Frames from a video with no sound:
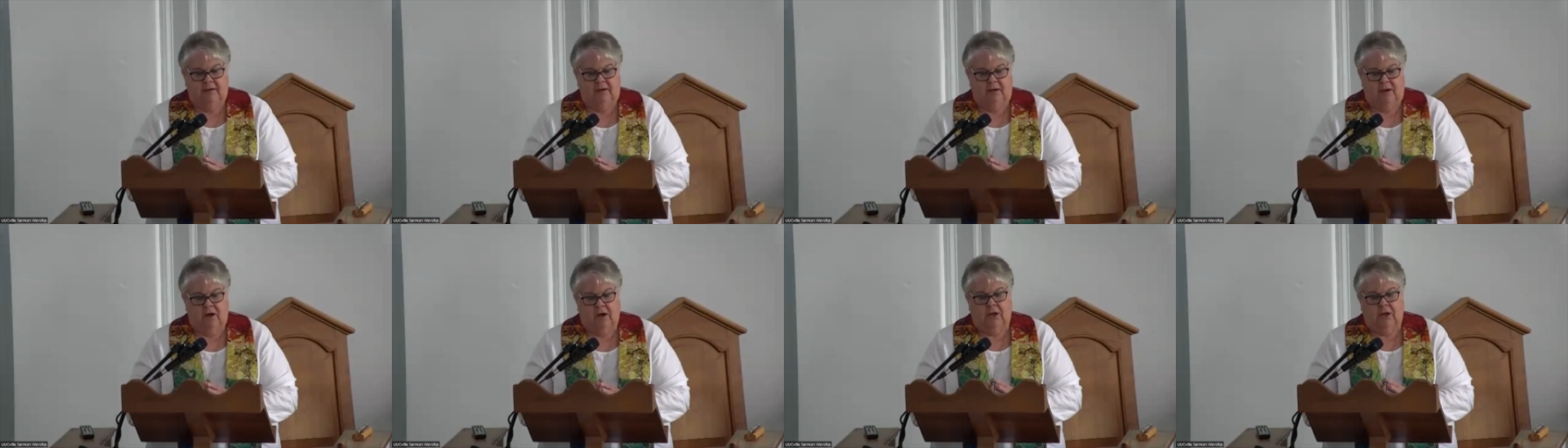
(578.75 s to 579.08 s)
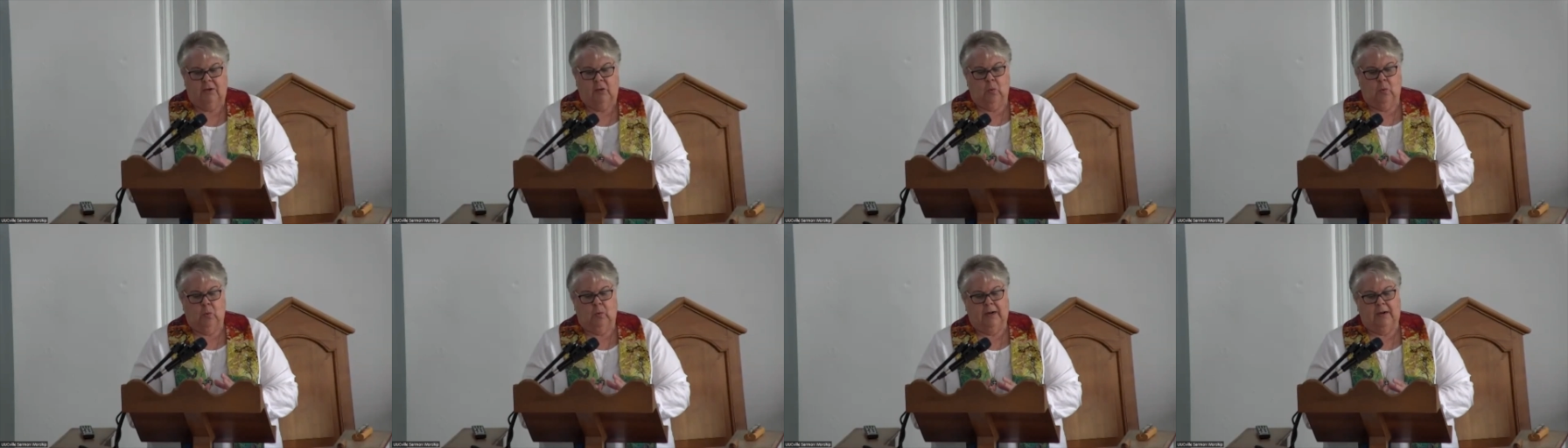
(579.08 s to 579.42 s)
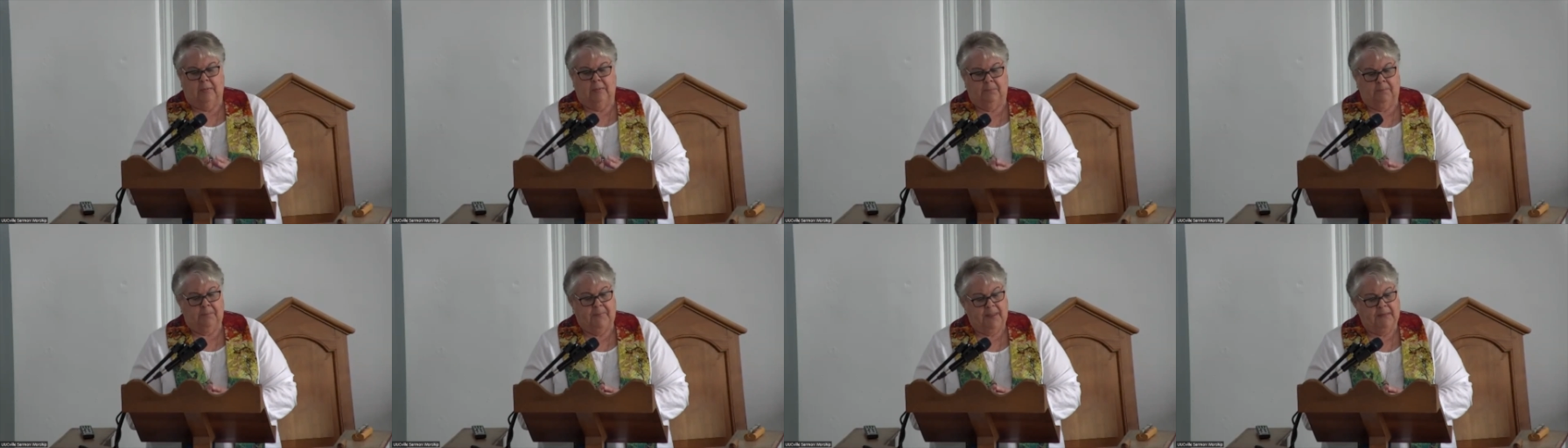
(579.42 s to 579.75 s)
on
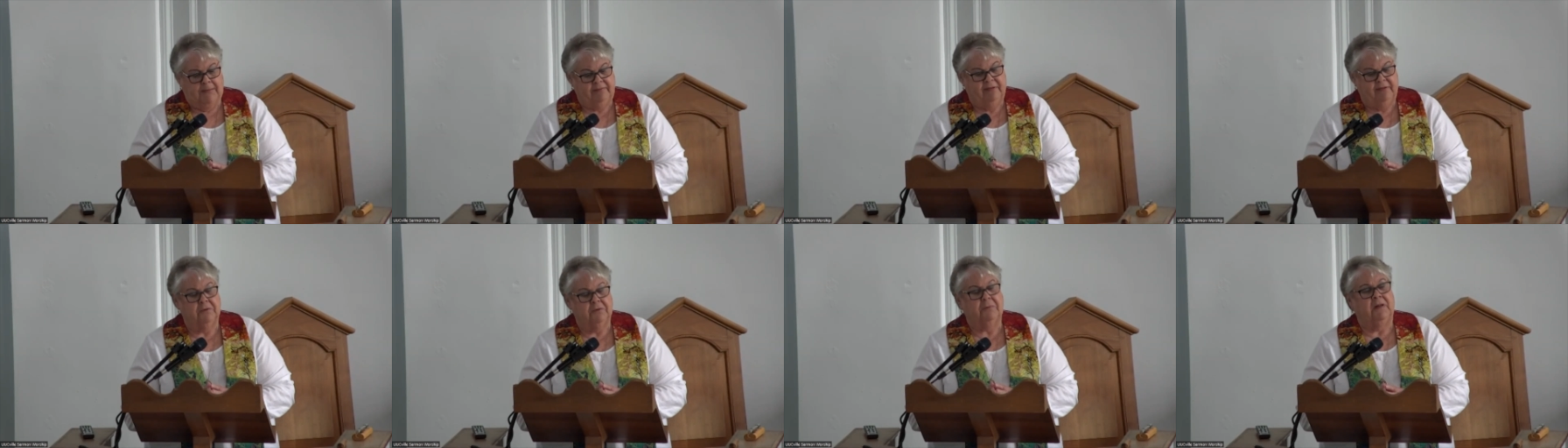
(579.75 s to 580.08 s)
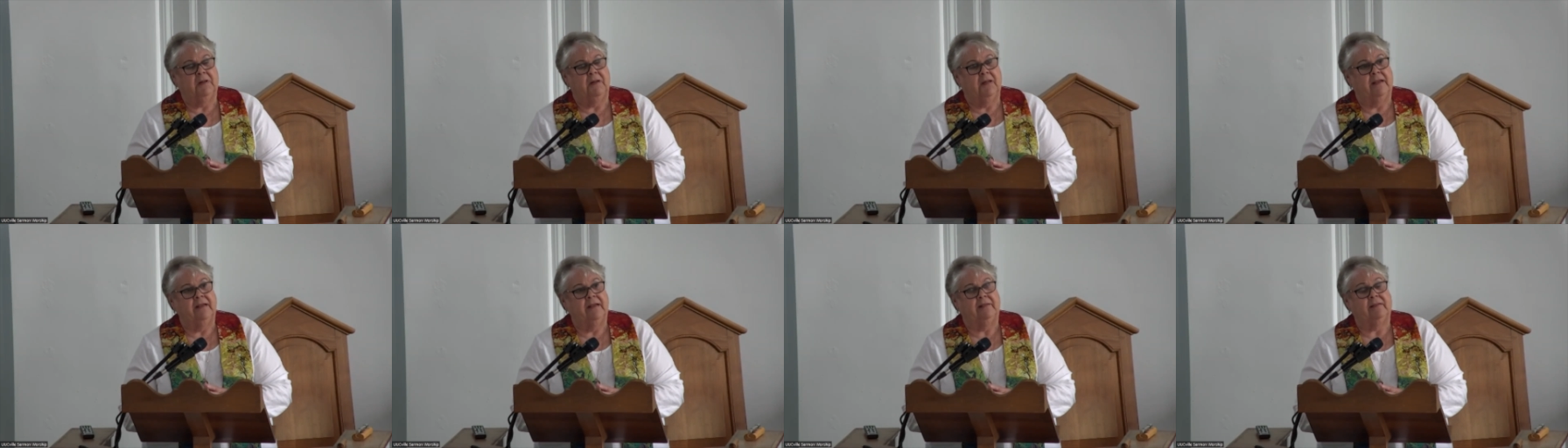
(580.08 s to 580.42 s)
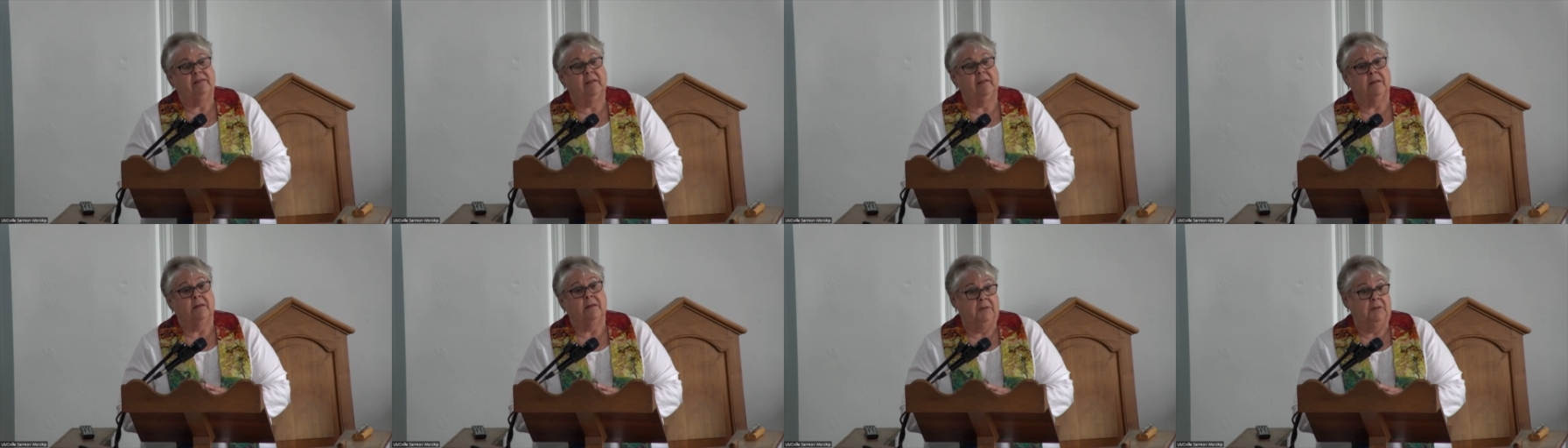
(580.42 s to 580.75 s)
where best to place
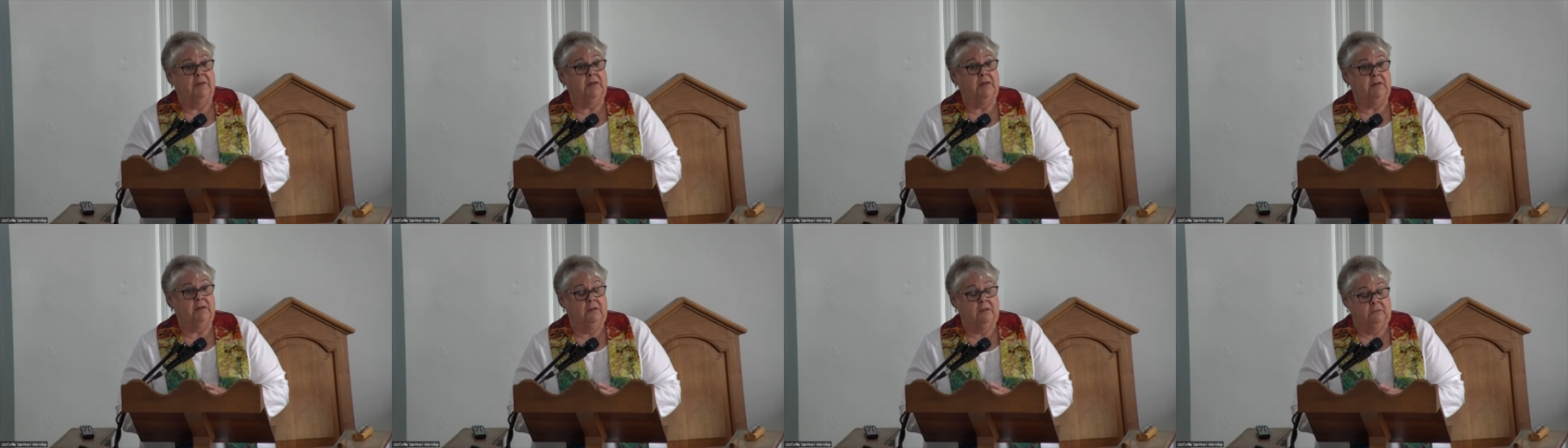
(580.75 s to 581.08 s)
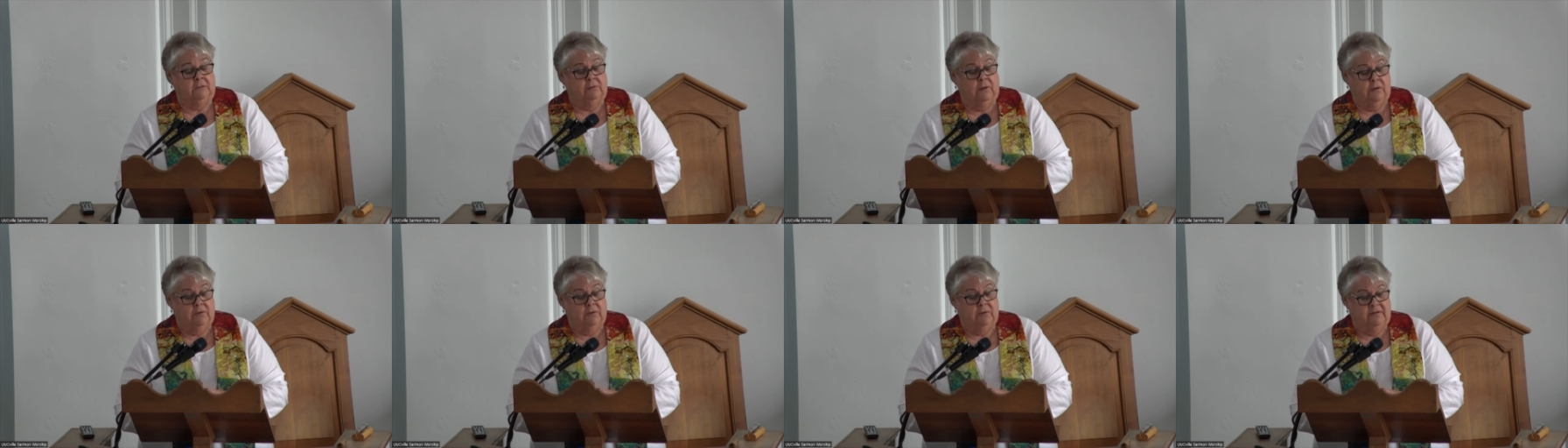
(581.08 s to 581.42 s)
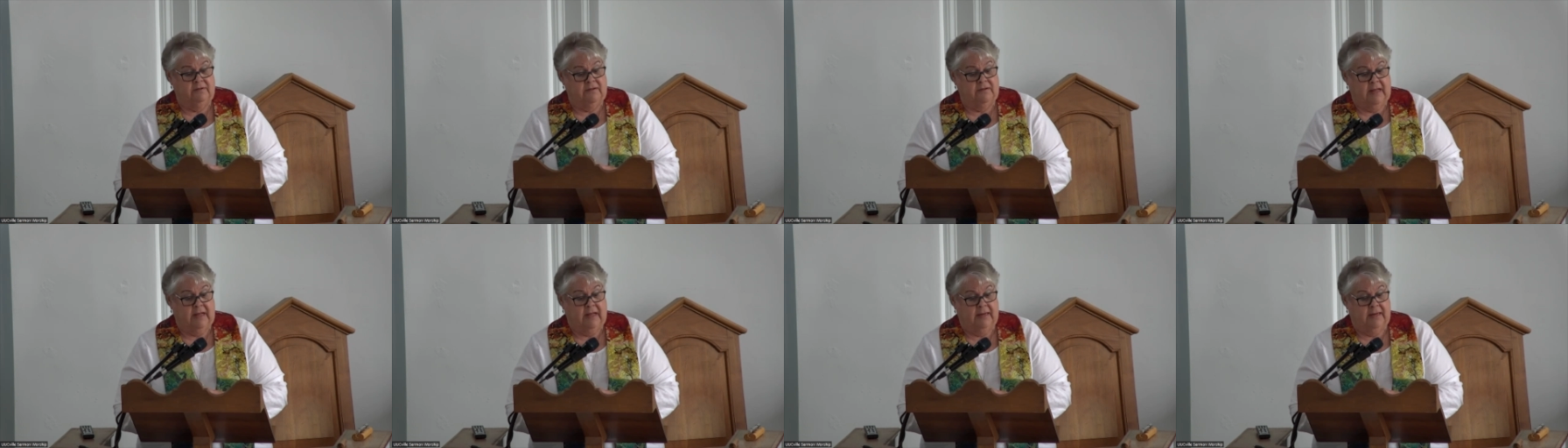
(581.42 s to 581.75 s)
a political road
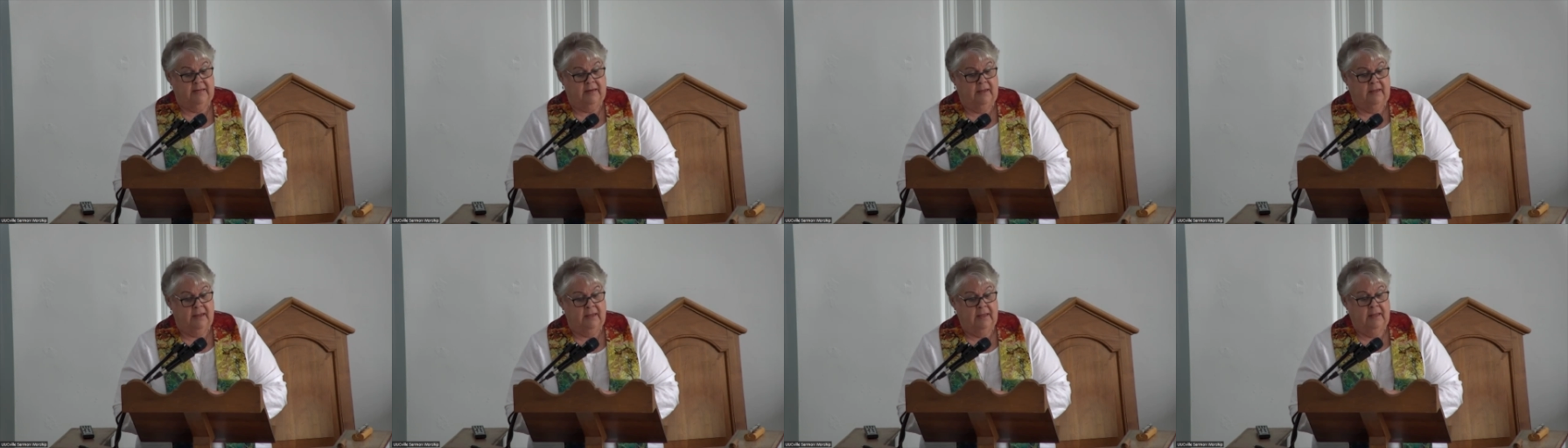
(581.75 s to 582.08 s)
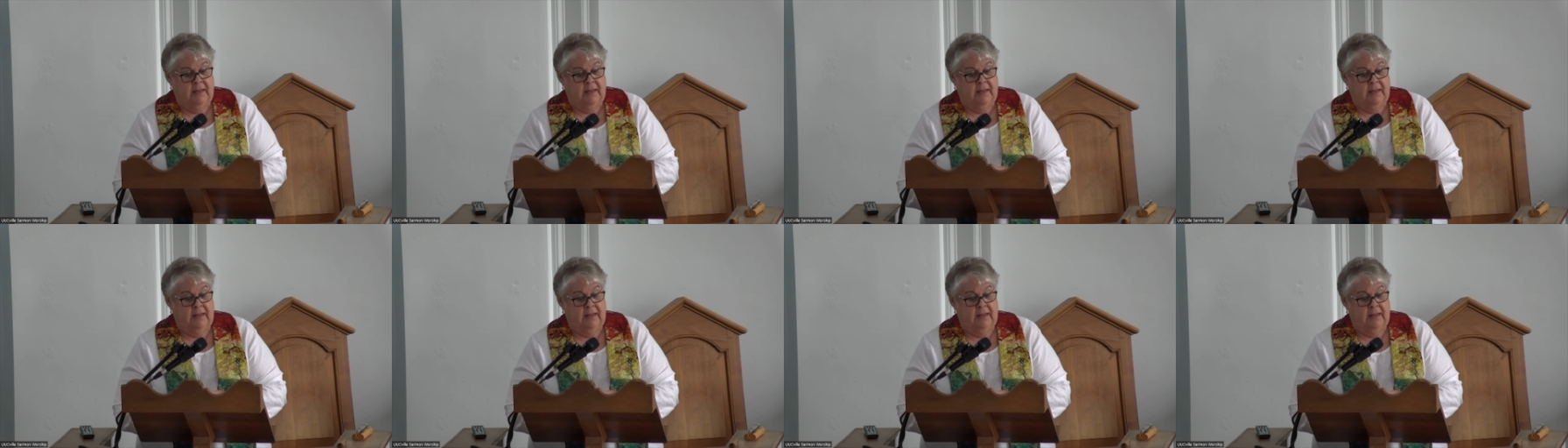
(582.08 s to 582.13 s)
sign